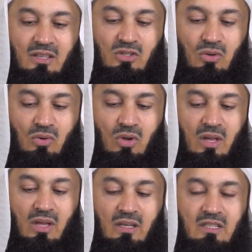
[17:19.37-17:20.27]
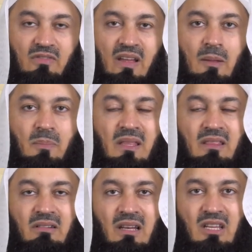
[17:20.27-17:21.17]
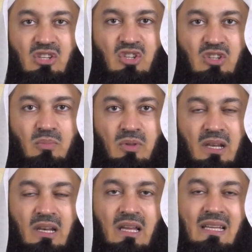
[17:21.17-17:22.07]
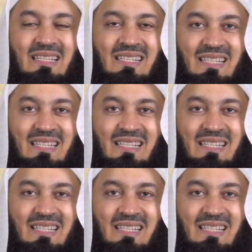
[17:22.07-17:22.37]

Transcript: So, developing the relationship with Allah is